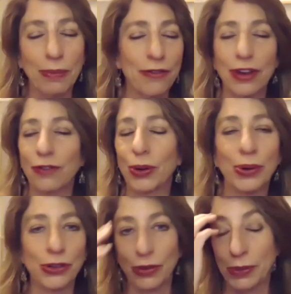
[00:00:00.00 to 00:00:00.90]
my favorite
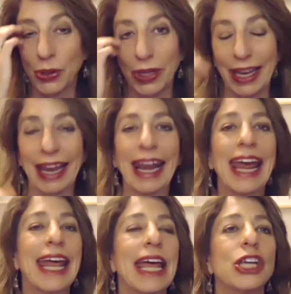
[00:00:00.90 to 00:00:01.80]
quotes from Julian.